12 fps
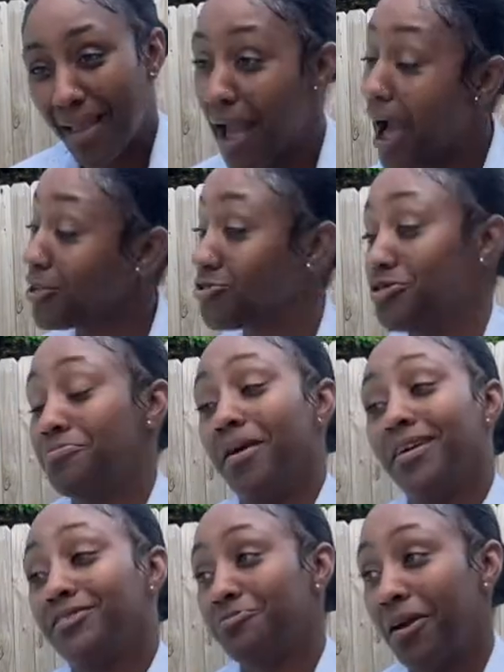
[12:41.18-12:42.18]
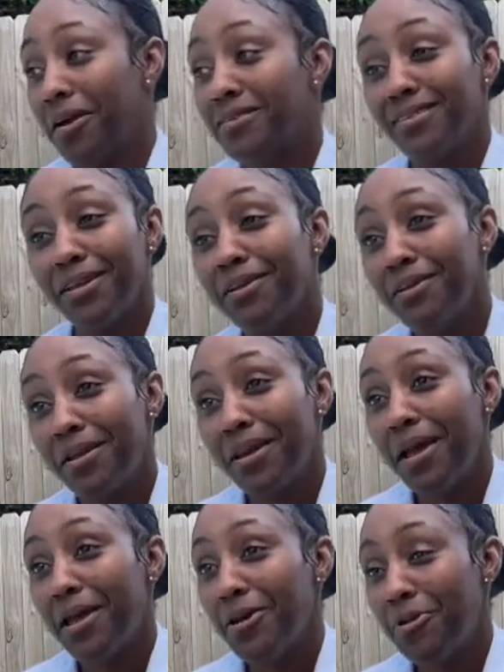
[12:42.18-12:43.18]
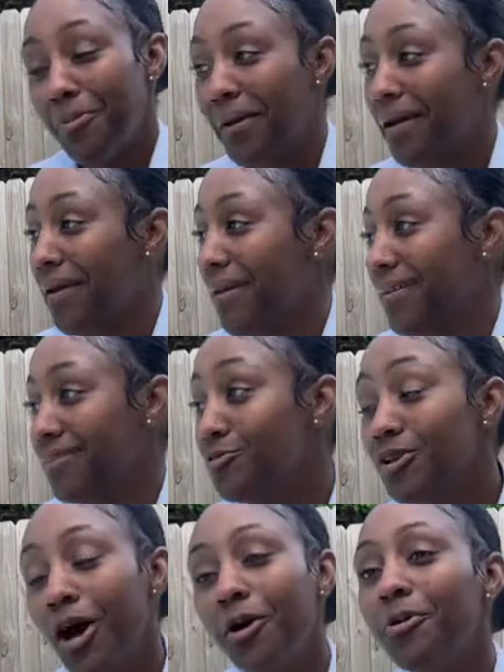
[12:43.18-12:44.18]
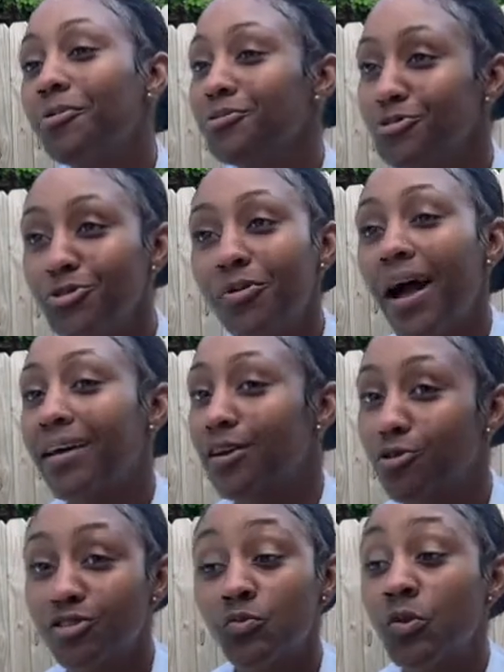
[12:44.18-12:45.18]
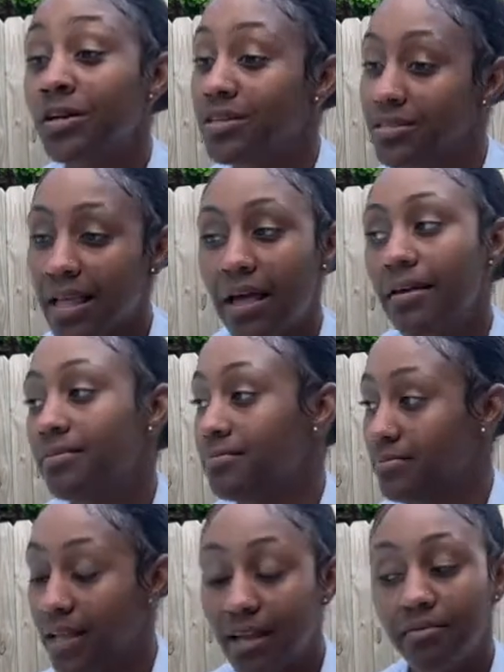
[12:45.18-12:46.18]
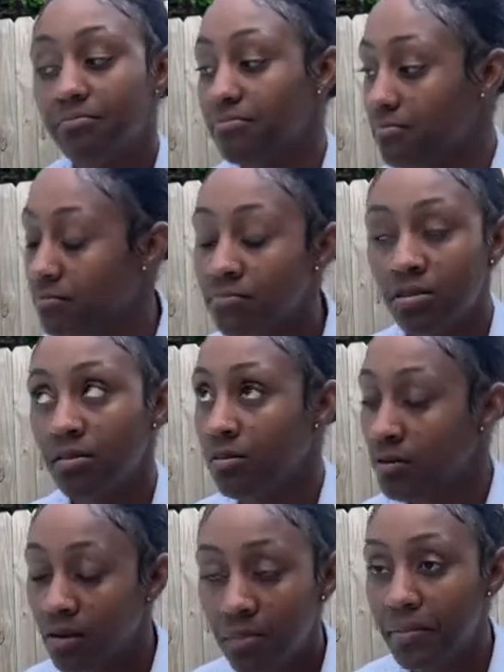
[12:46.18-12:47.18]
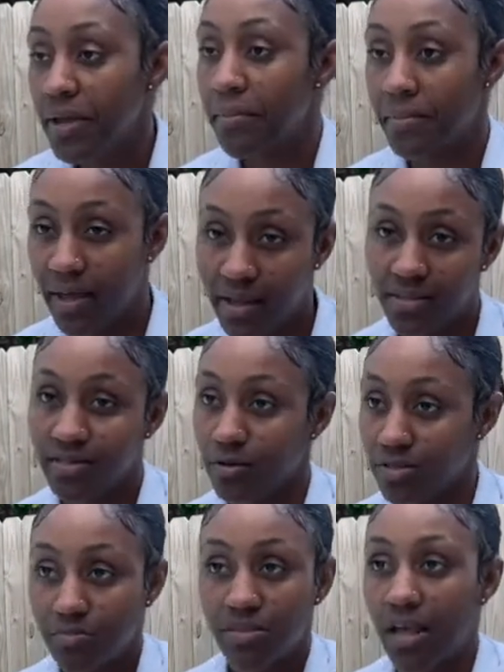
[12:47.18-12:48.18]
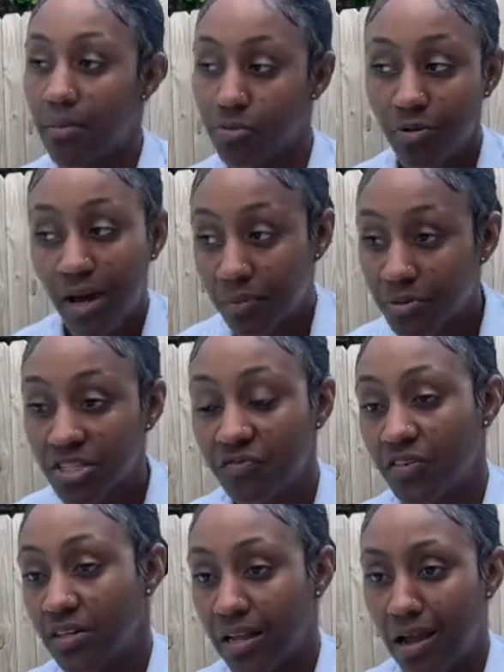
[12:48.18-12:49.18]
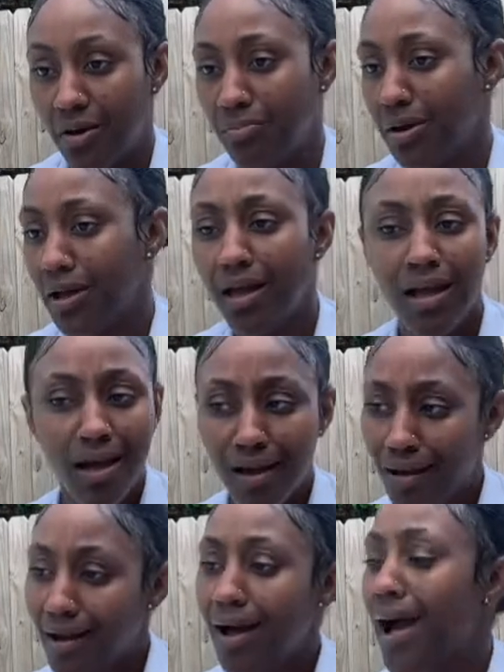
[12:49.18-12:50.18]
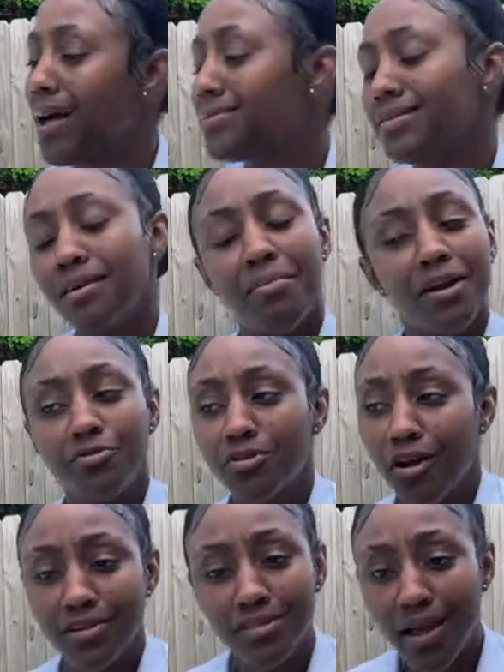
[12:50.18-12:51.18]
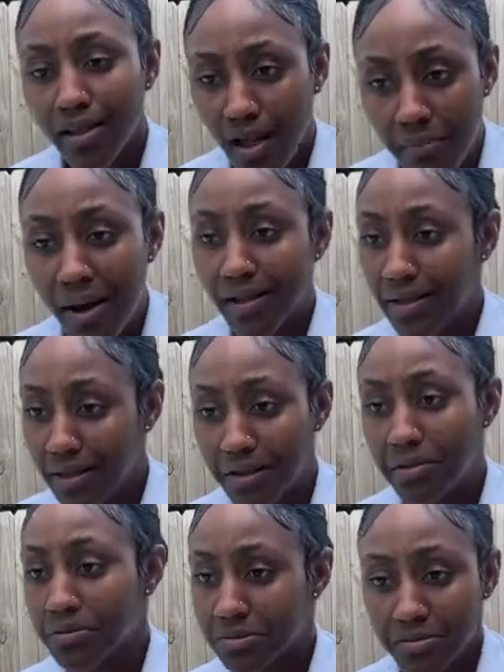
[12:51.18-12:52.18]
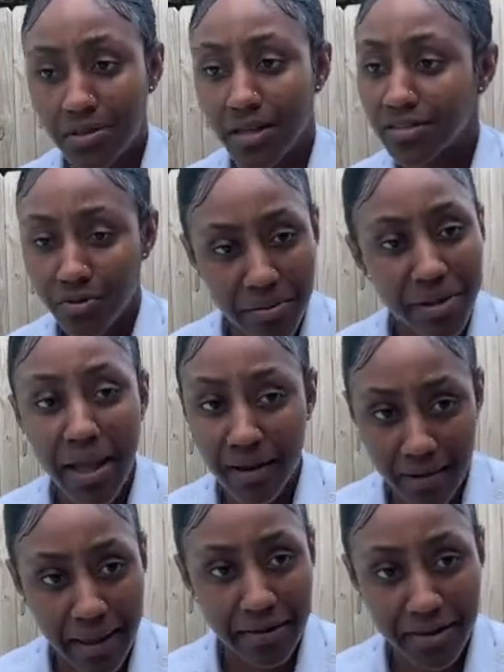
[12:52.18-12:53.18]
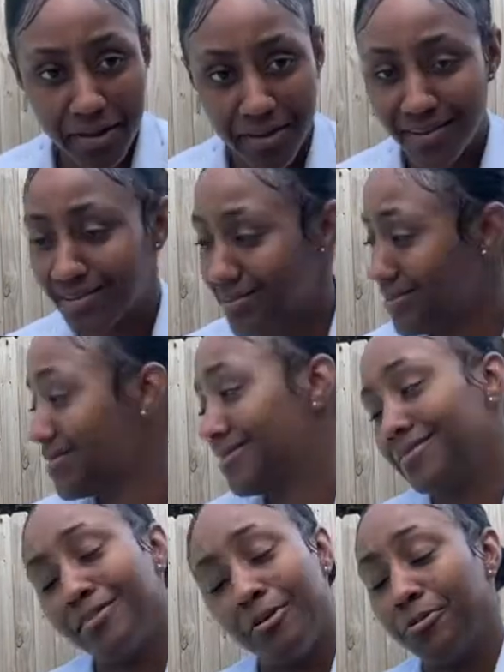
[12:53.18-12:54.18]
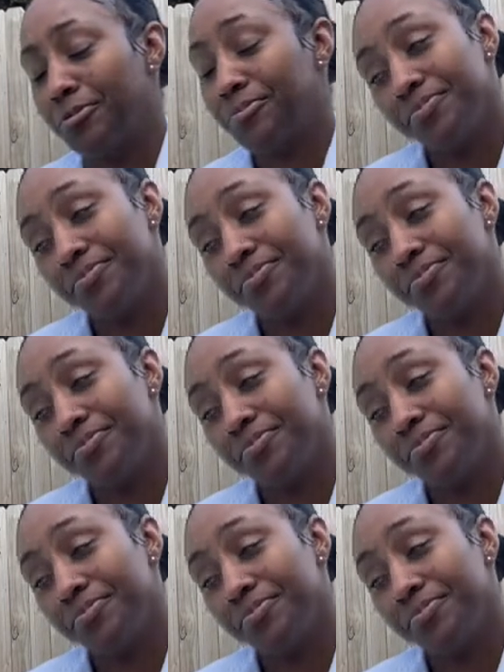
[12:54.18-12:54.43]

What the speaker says: Yeah, they're human. You know, you do have those ones that be a mess, so sometimes you got to put your foot down. Mm-hmm. But I tell my unit all the time, y'all my kids. That's mm-hmm. what they be acting like, kids. Mm-hmm. So,